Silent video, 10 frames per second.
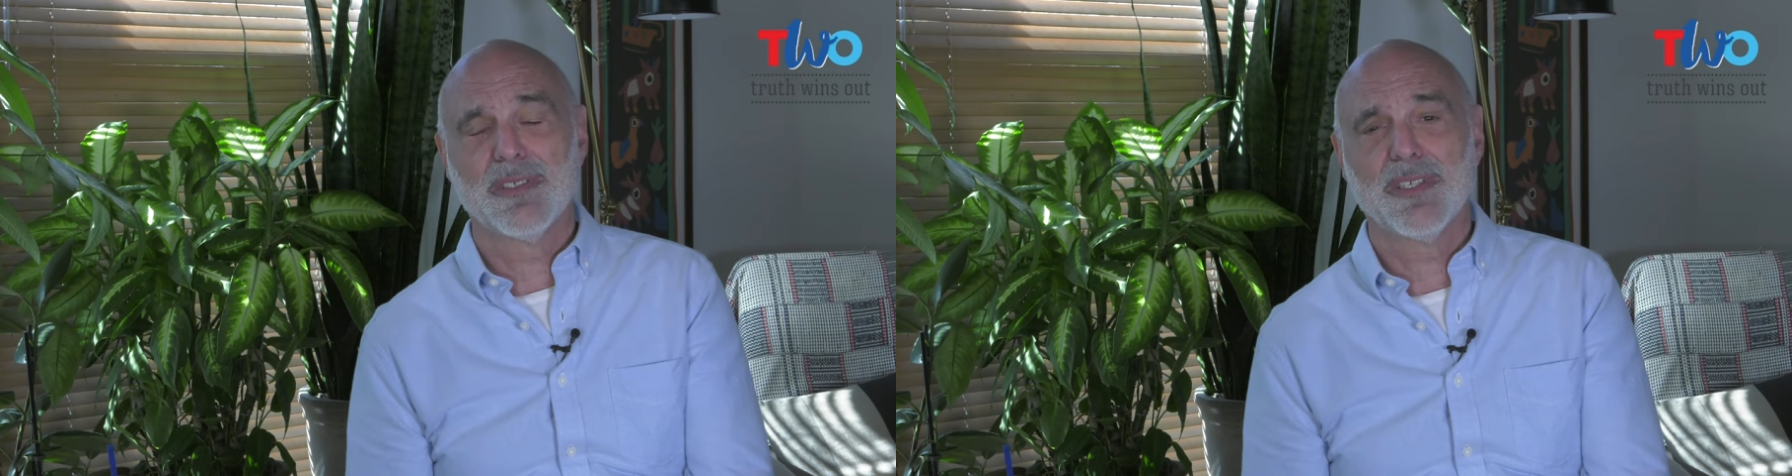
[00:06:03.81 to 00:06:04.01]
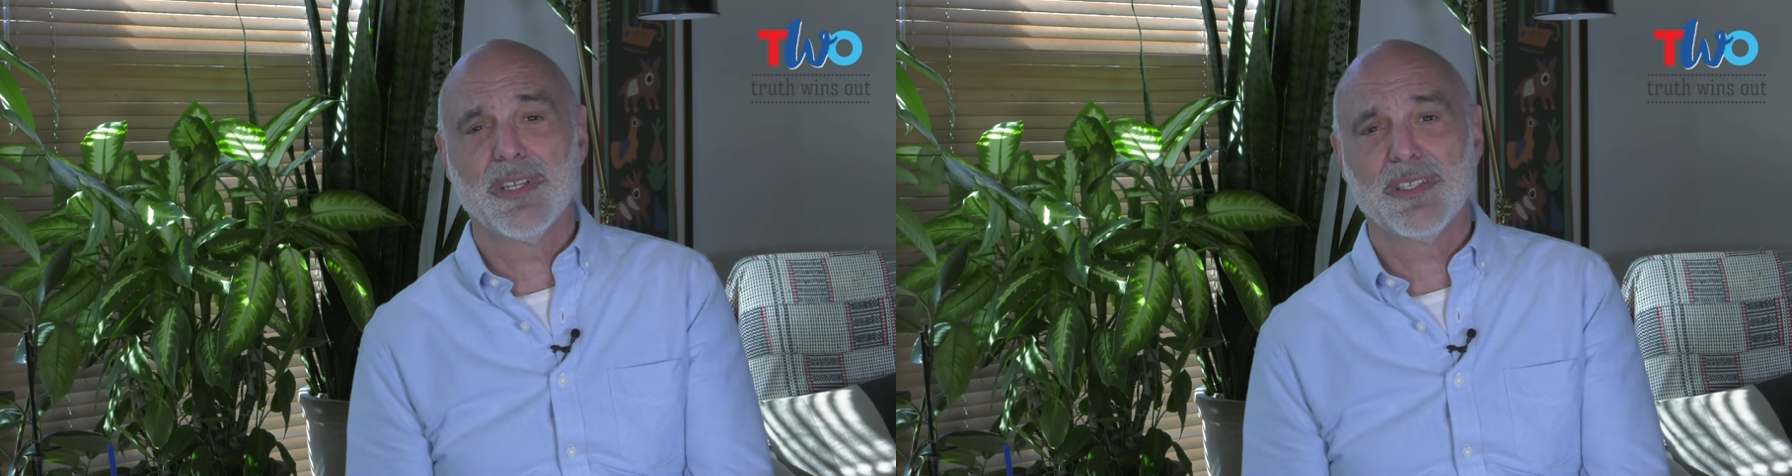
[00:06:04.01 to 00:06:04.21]

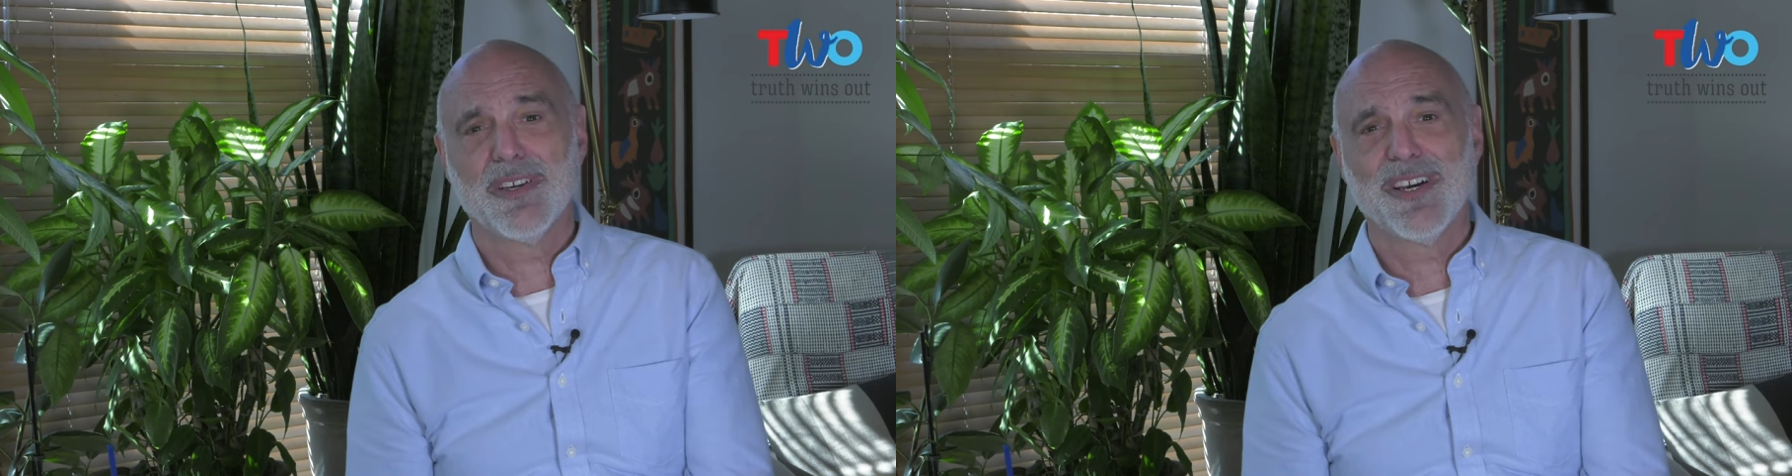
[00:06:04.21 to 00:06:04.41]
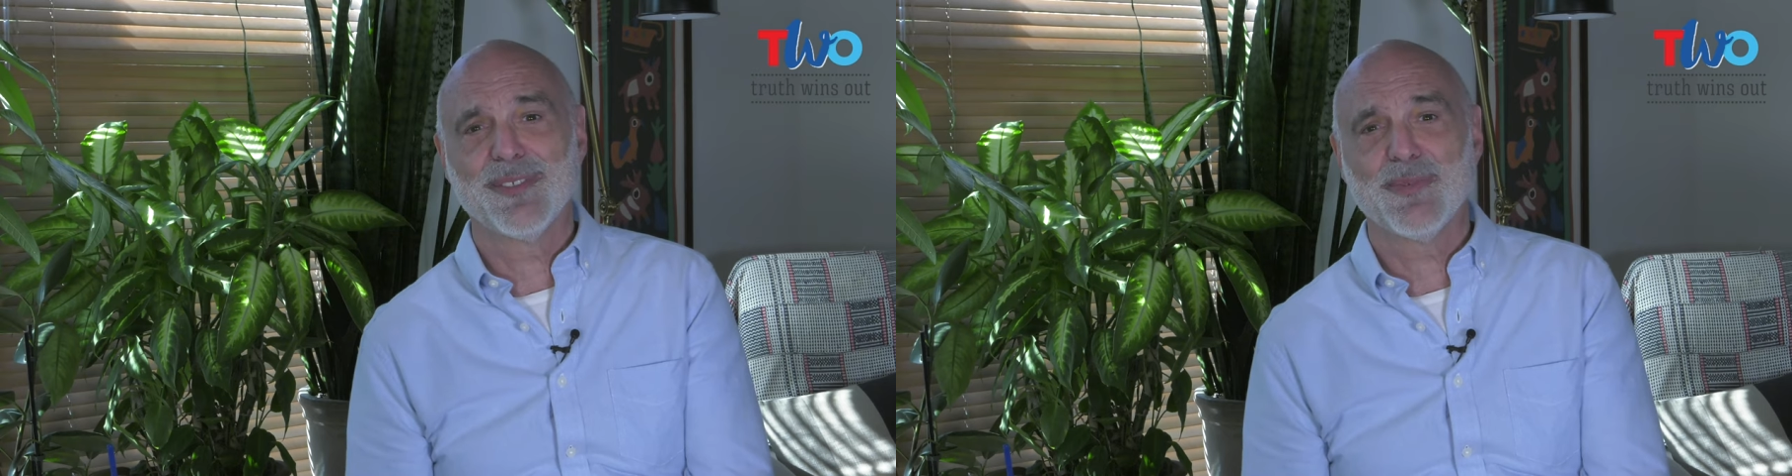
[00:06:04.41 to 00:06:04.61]
And I
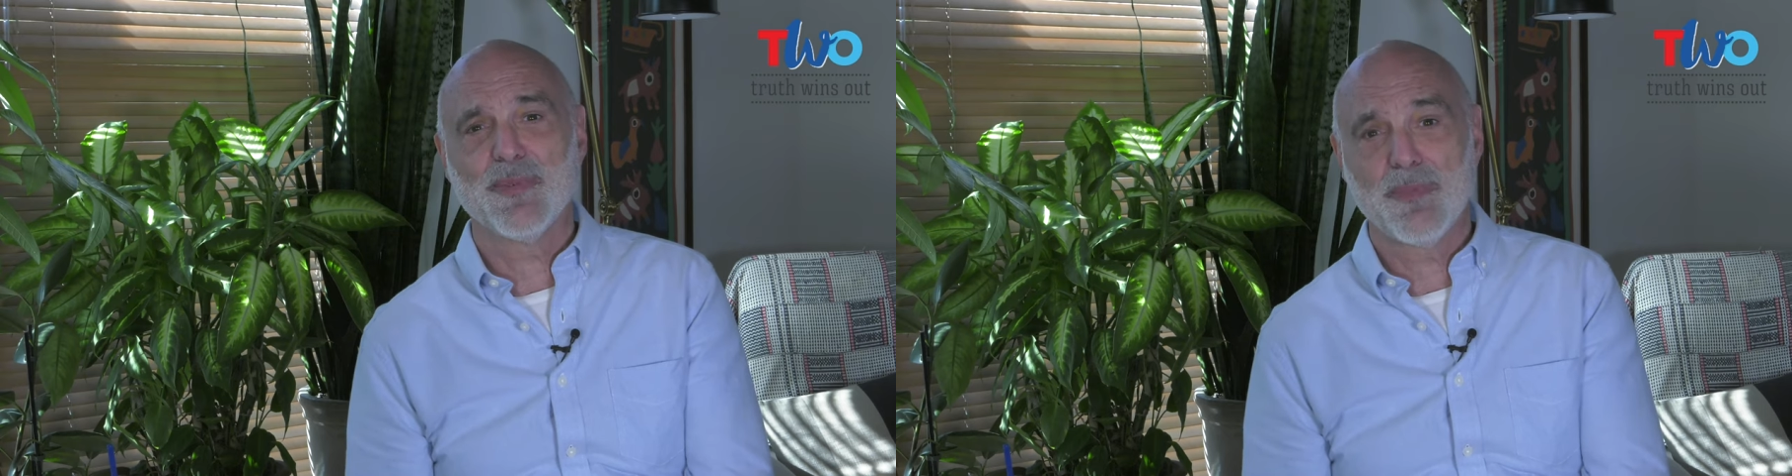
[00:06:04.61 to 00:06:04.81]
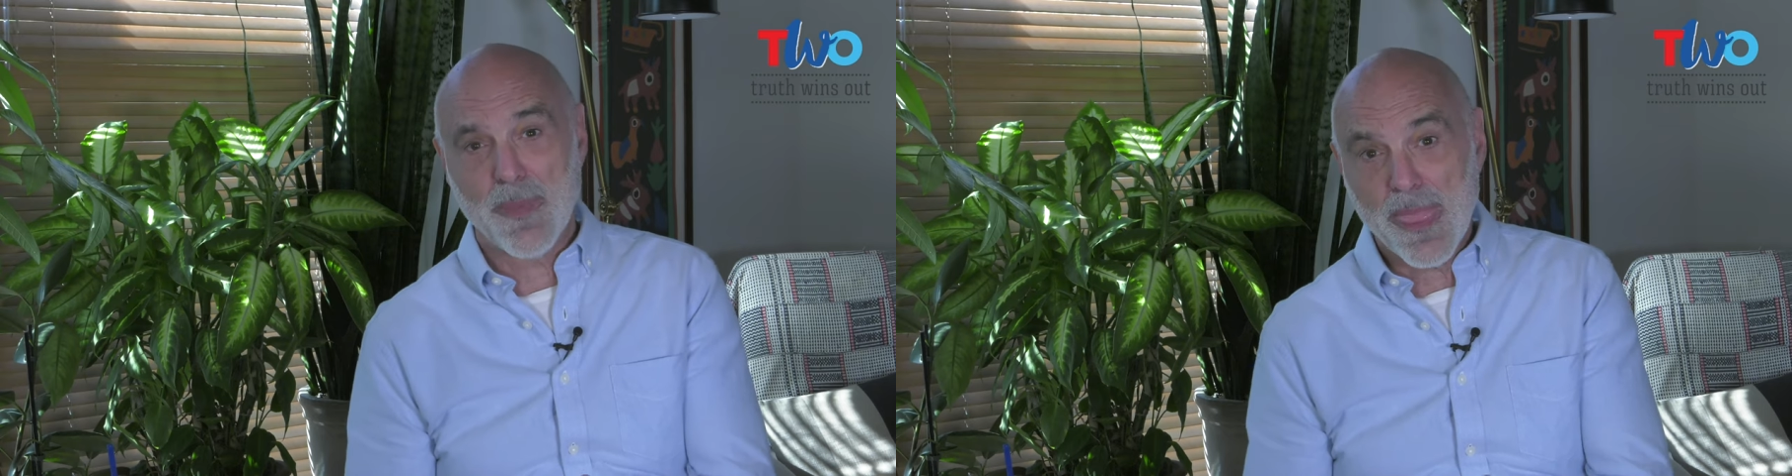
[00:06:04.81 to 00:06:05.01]
thought,
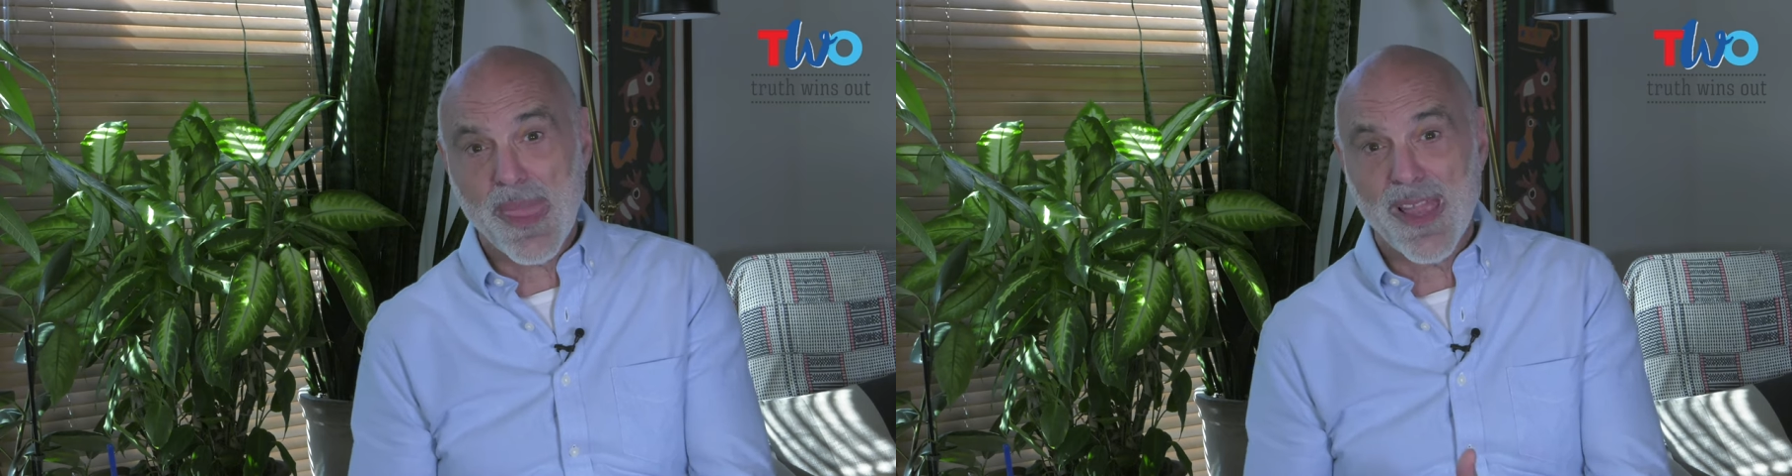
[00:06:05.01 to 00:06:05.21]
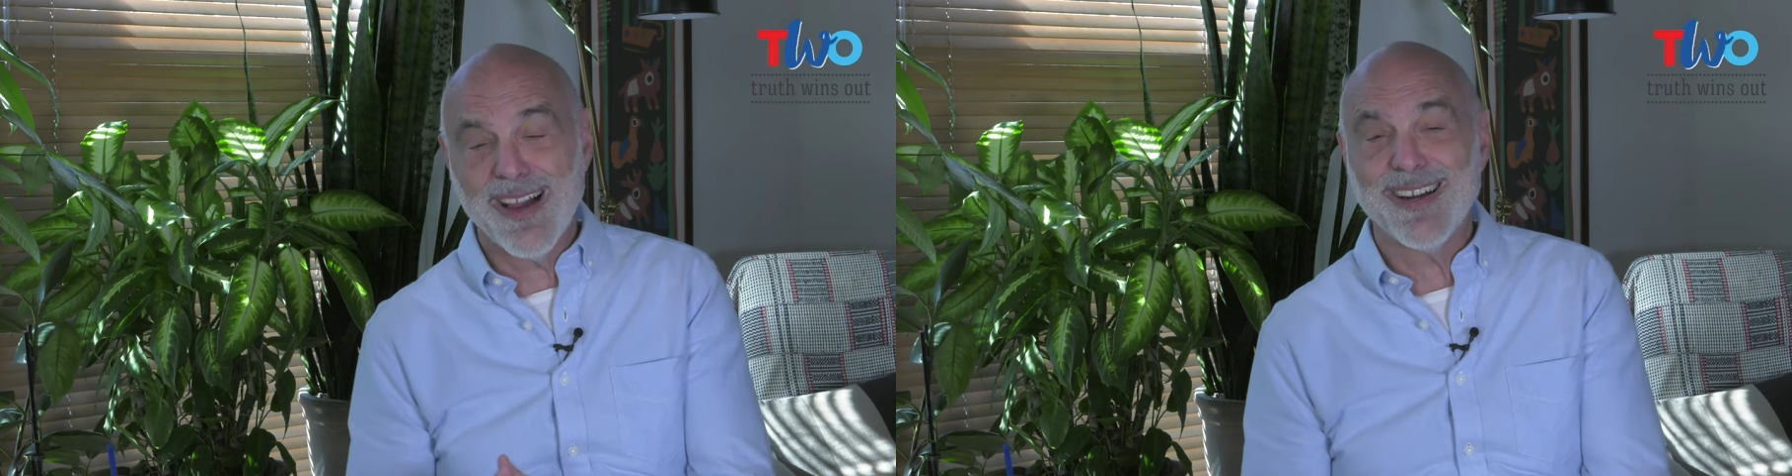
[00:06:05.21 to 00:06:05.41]

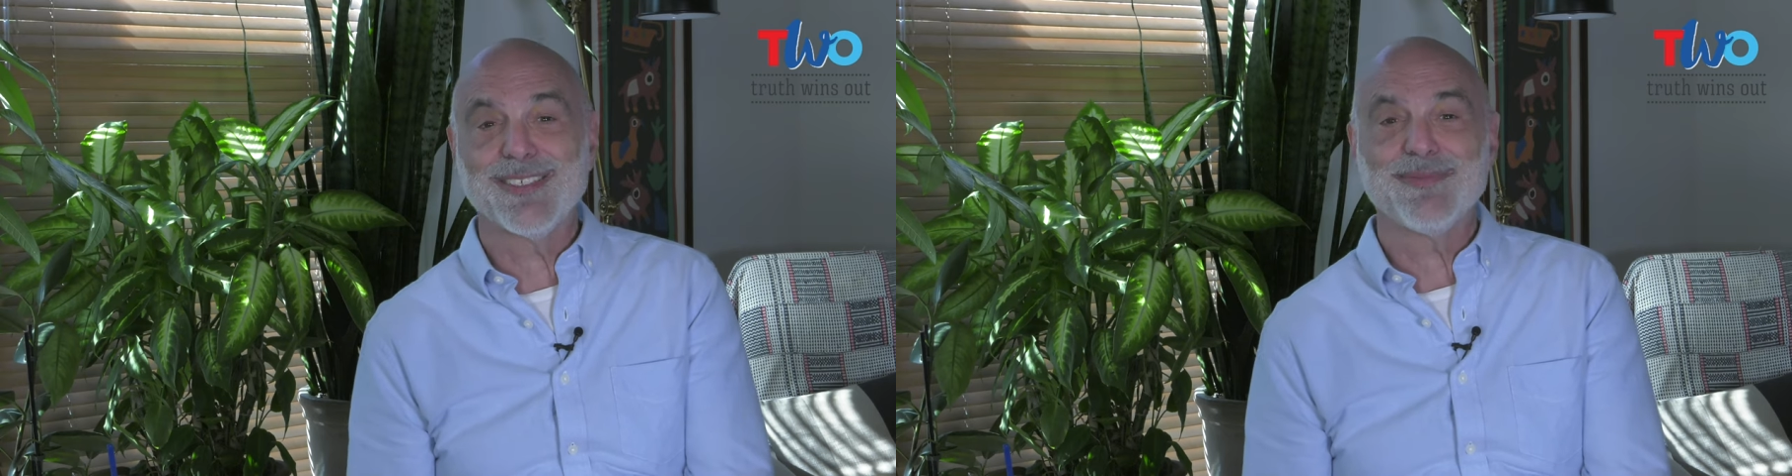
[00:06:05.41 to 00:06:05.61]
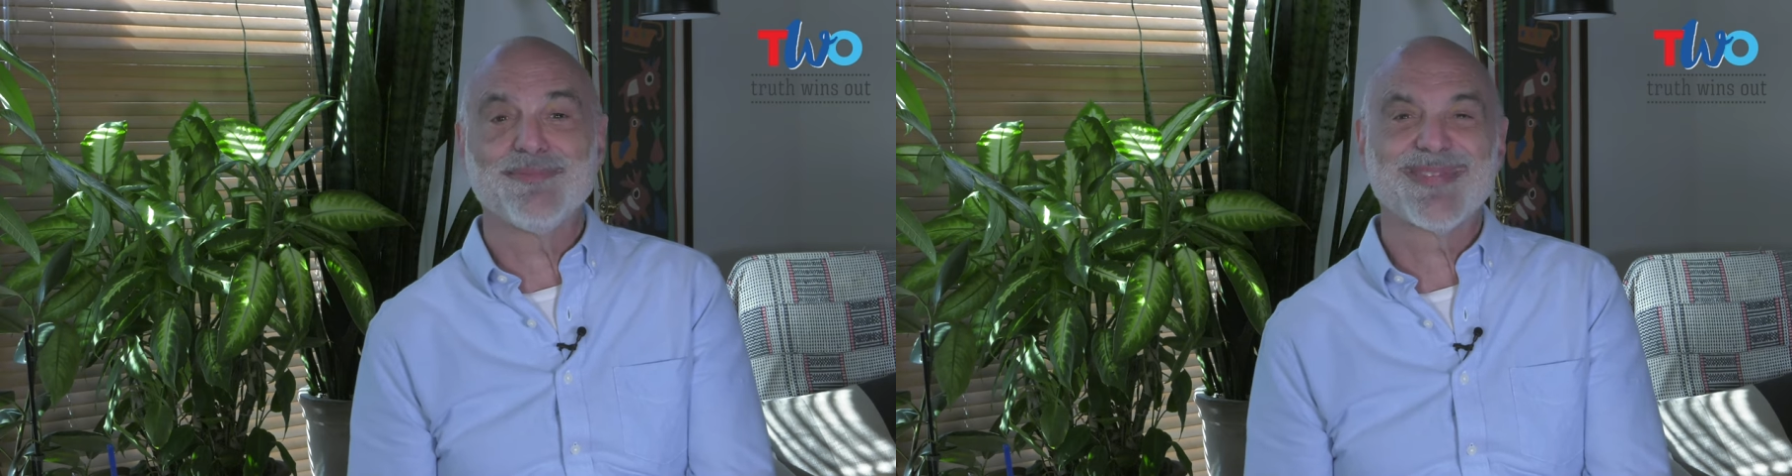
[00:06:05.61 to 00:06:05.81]
oh,